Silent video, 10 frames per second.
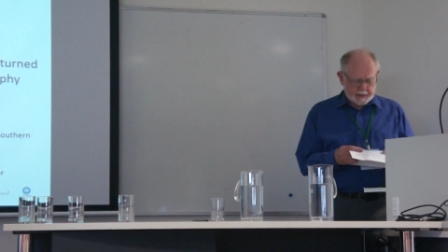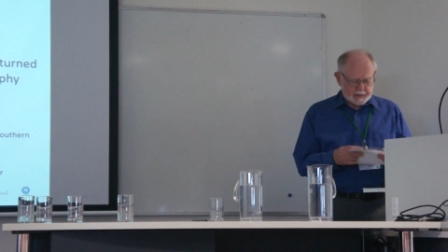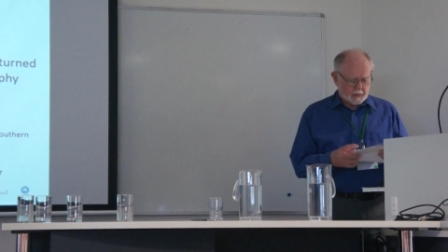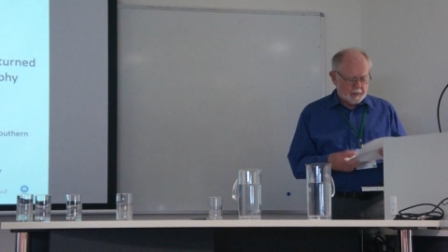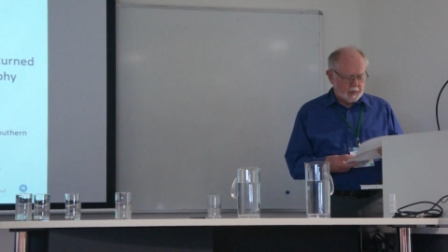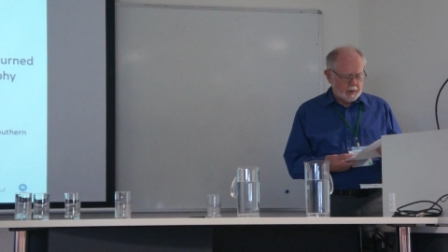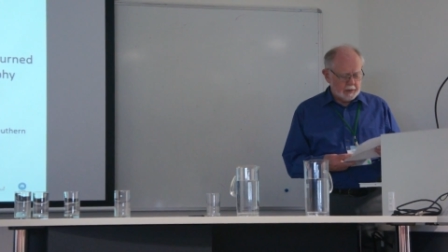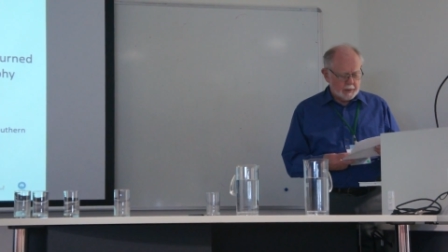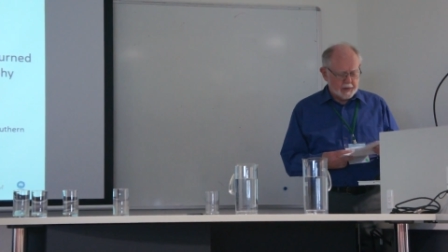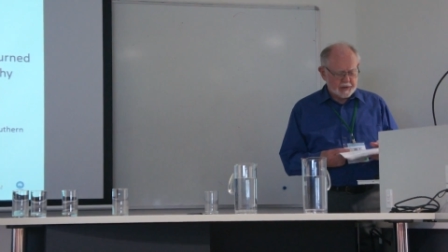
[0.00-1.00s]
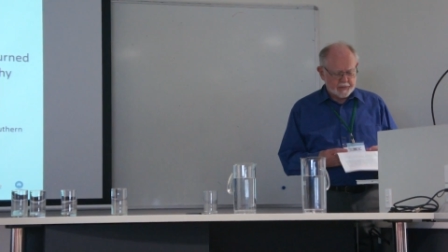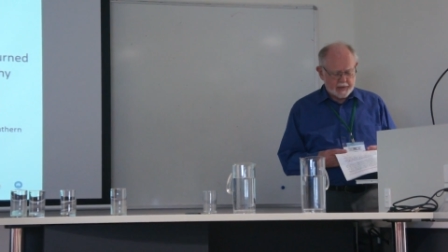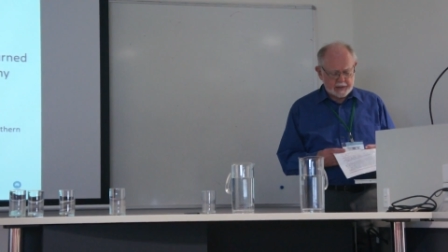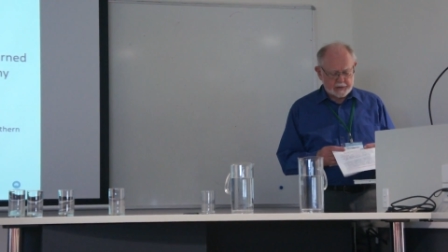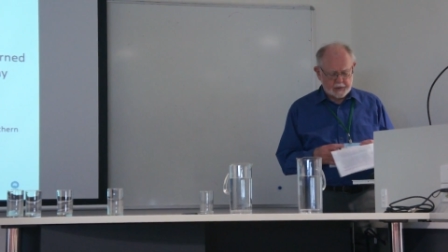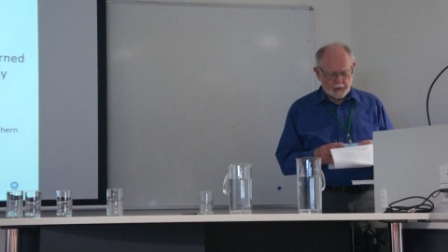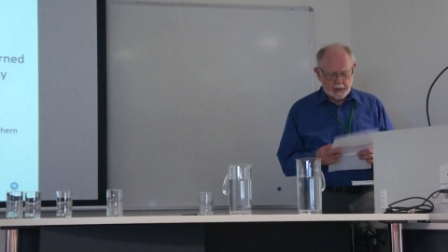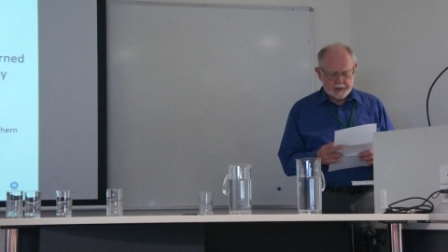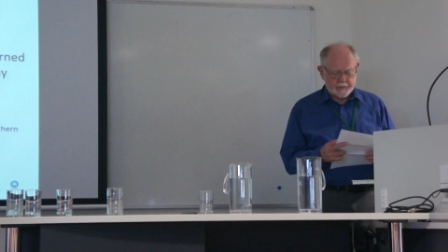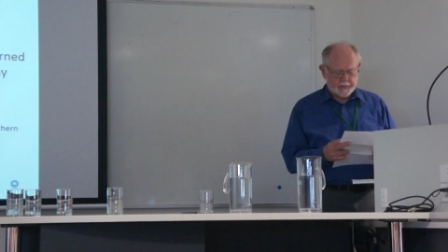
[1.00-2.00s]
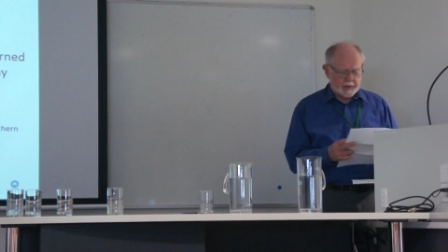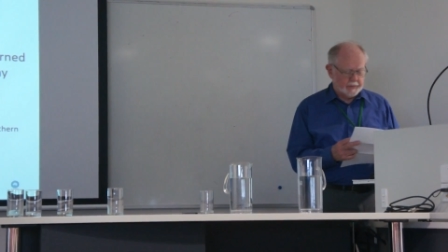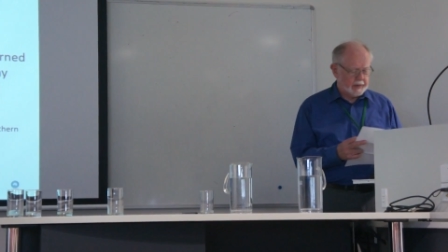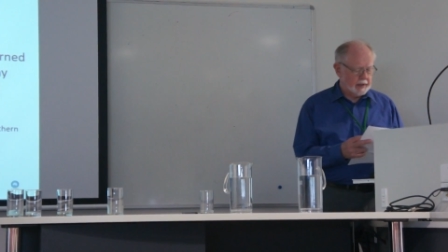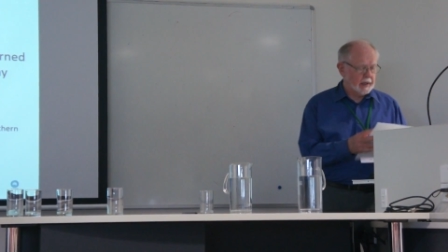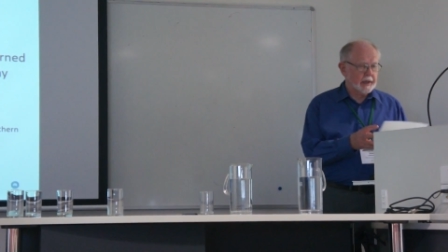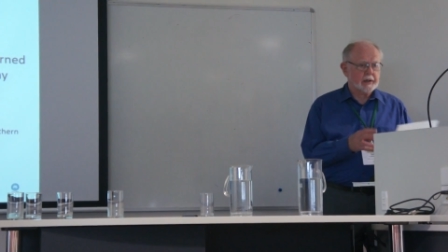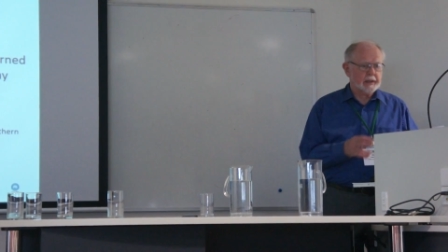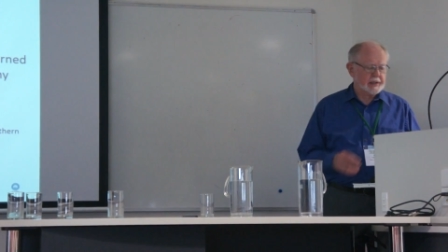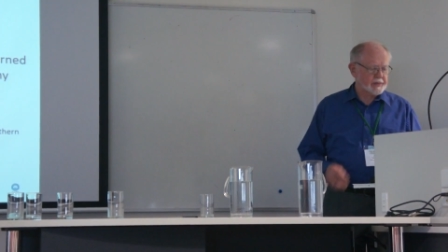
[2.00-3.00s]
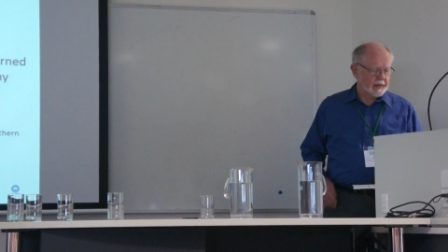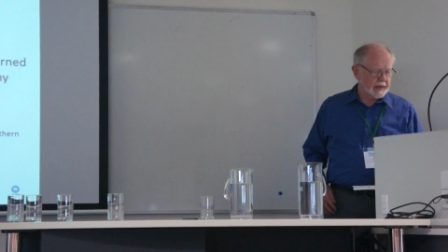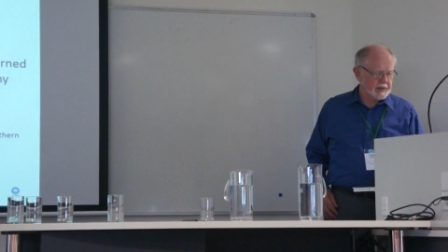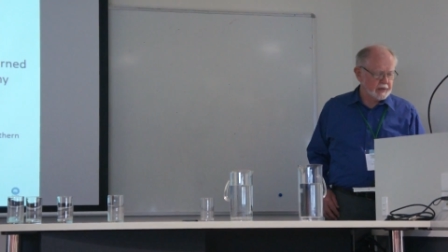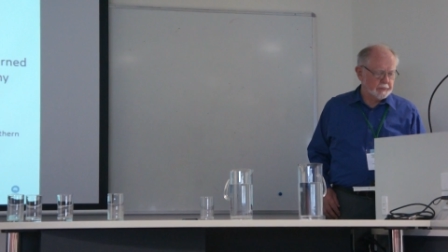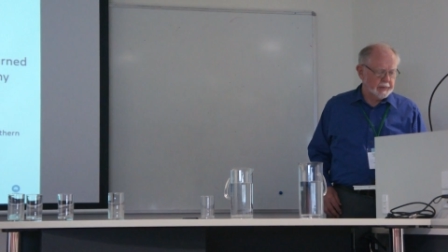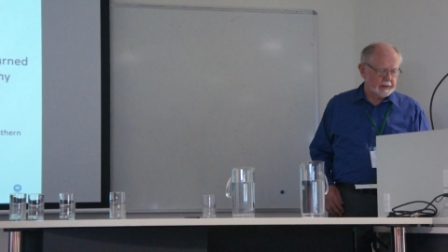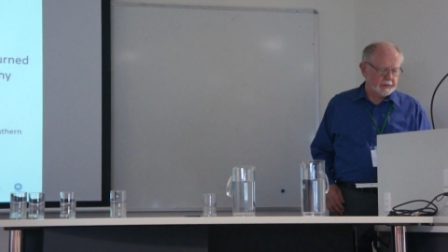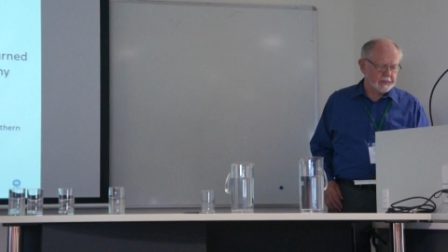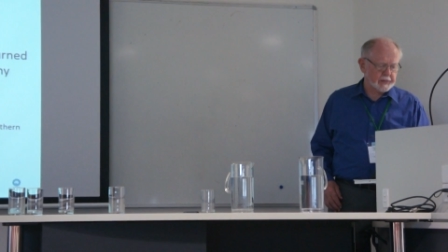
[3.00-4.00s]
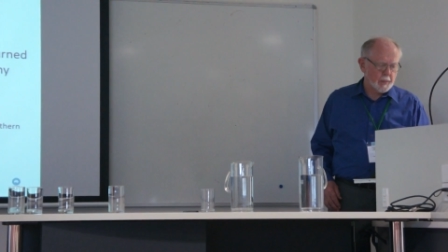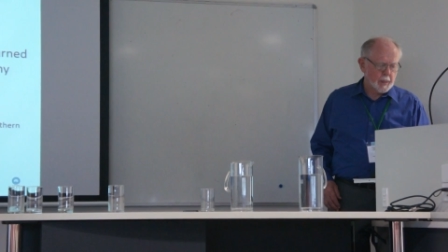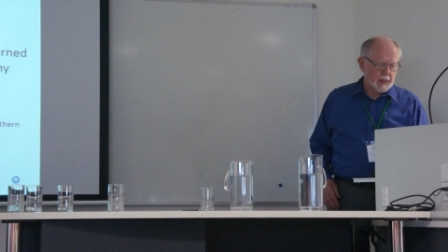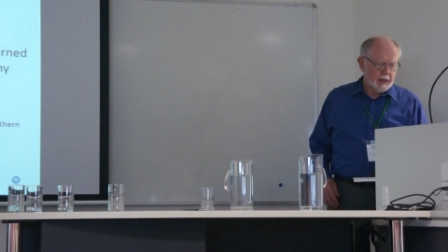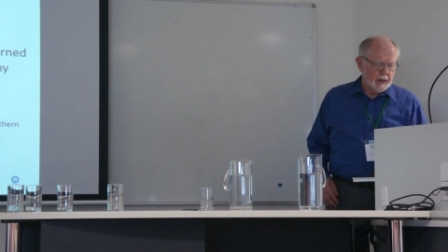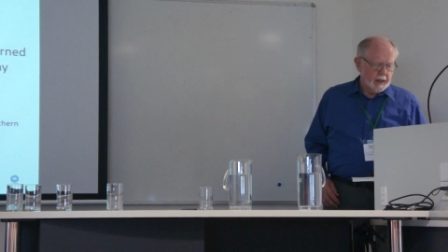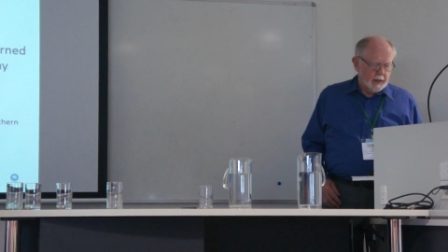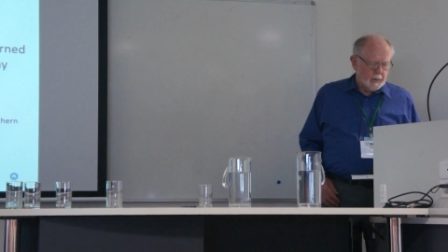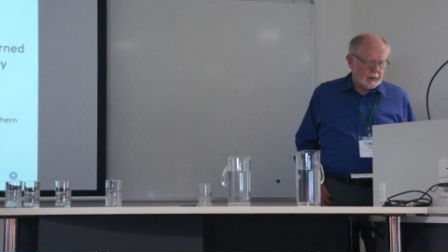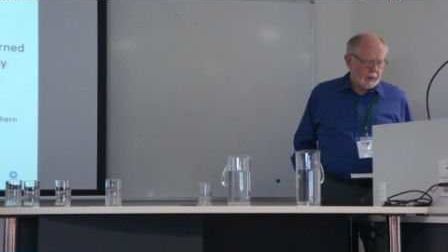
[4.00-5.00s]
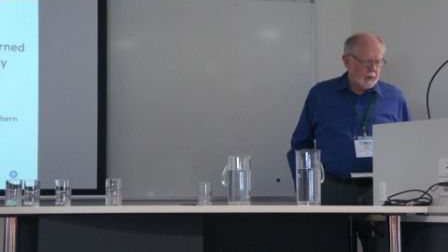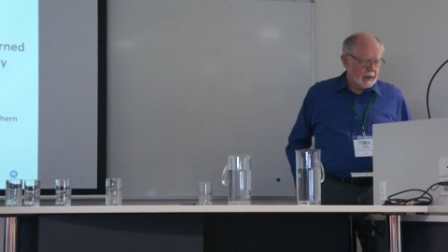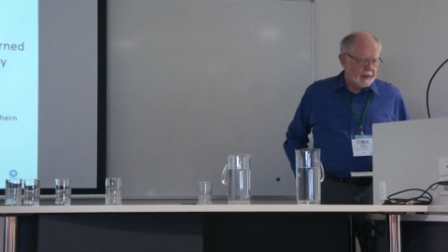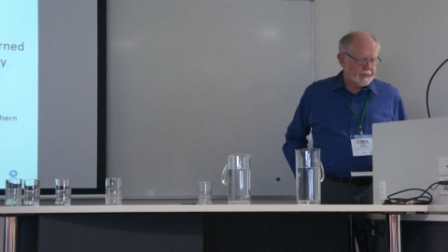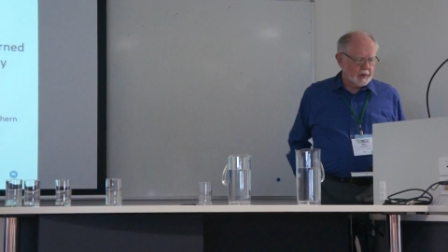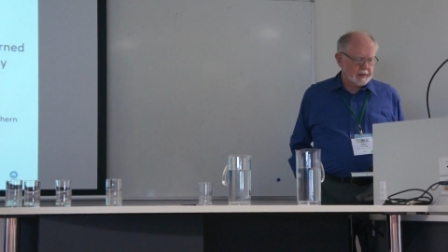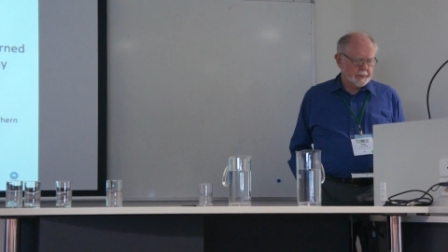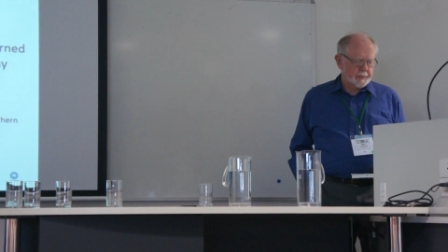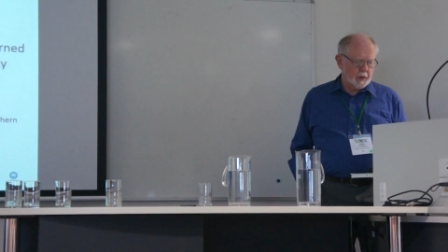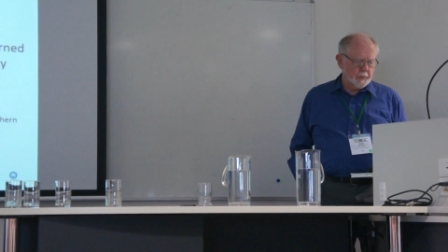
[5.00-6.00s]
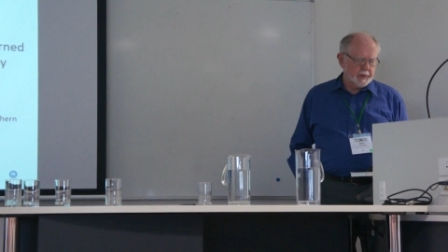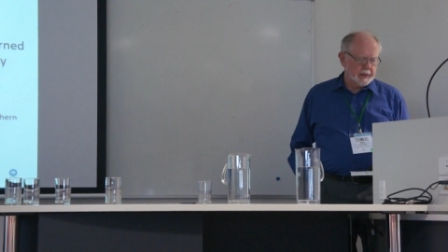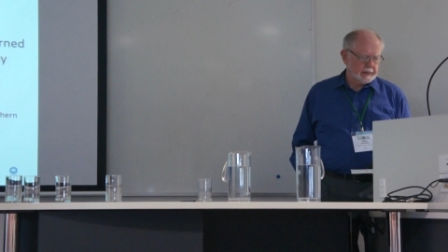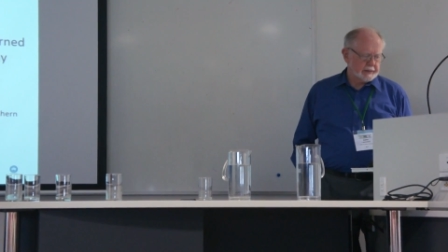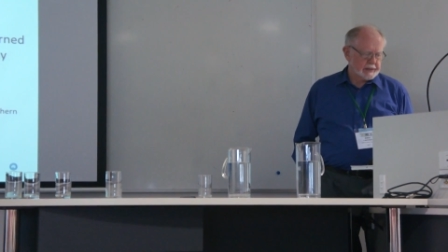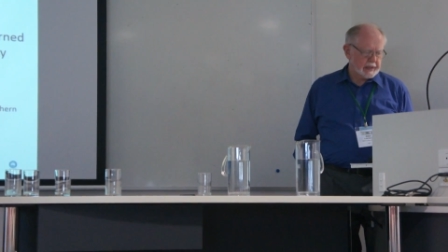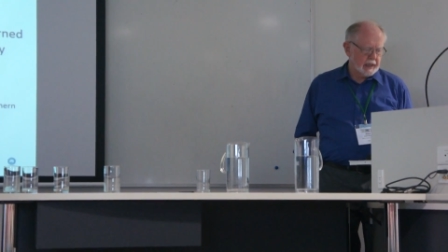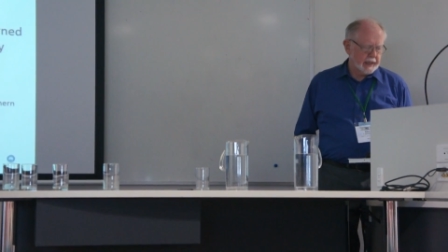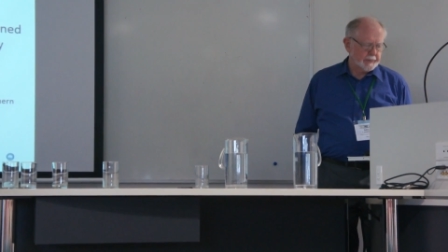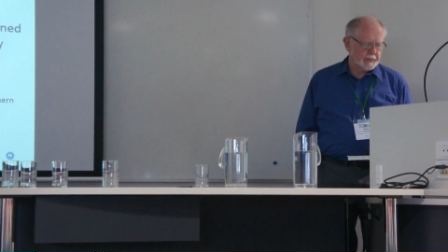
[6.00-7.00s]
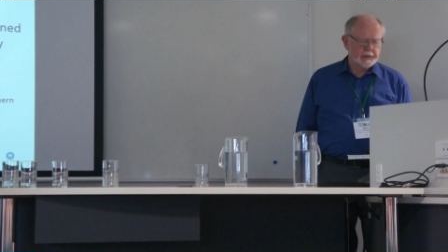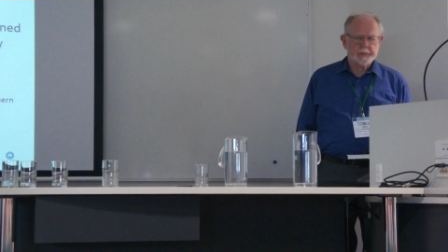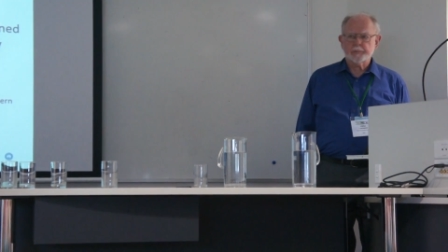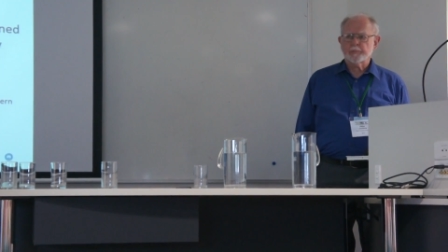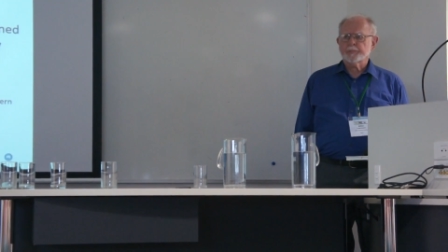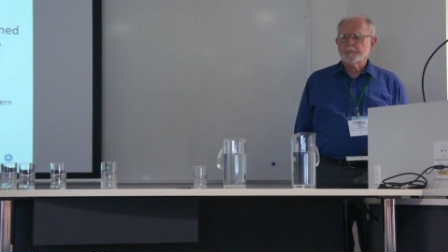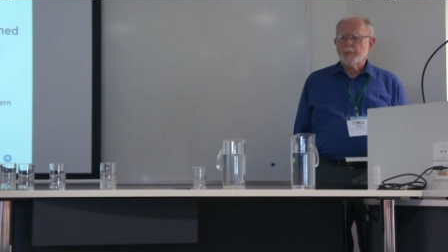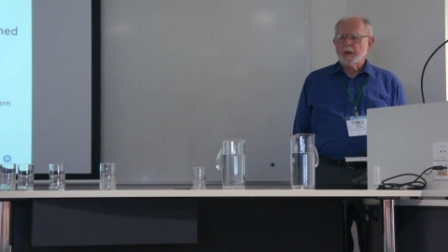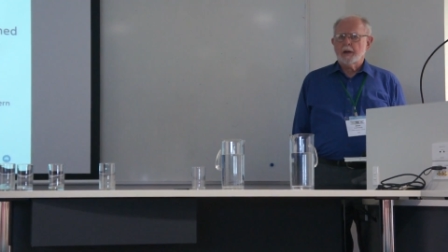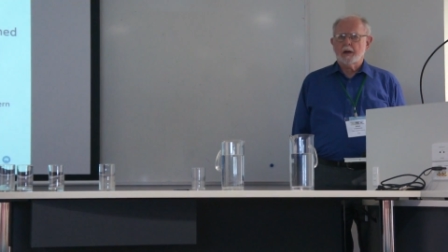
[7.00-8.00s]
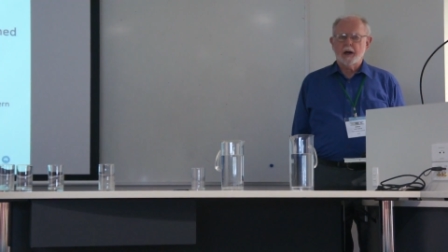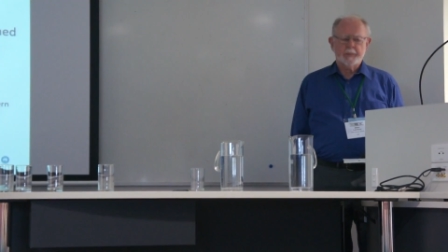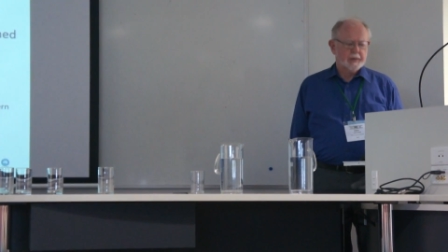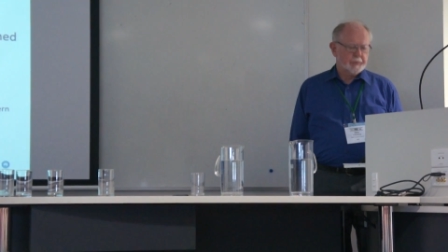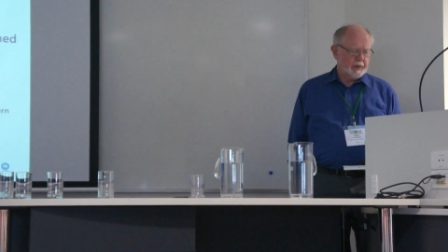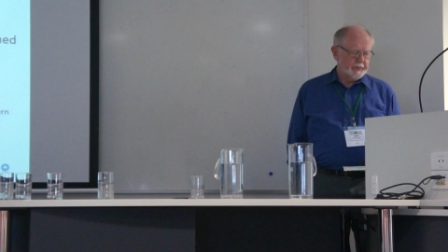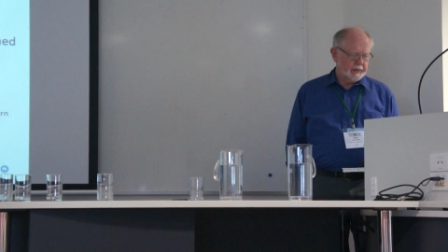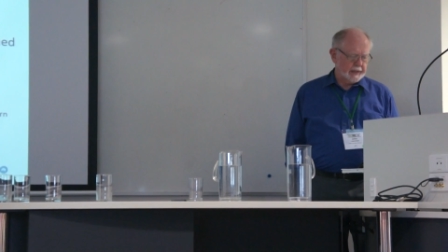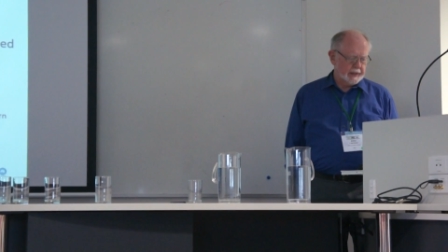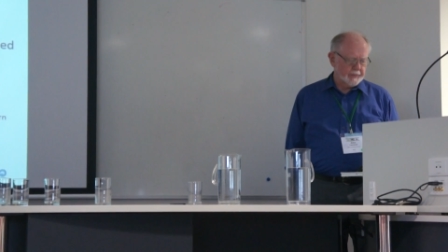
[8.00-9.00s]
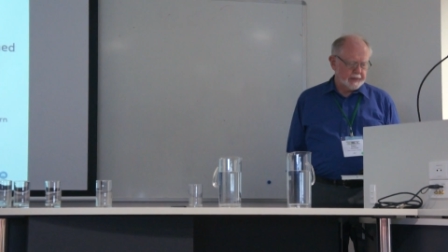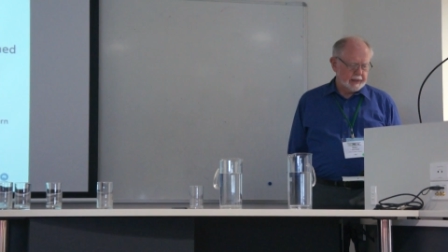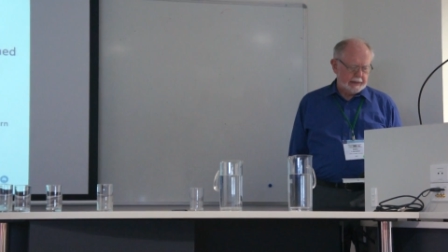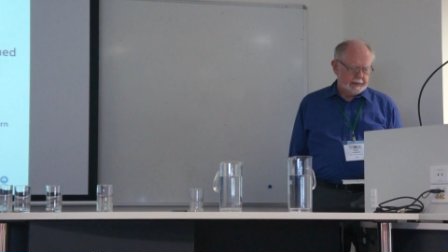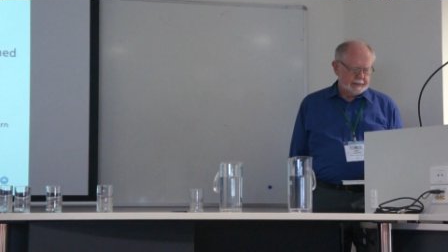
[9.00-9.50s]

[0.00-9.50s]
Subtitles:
So although much of that talk involved higher classification of beetles, what I thought it appropriate at the time to comment briefly on the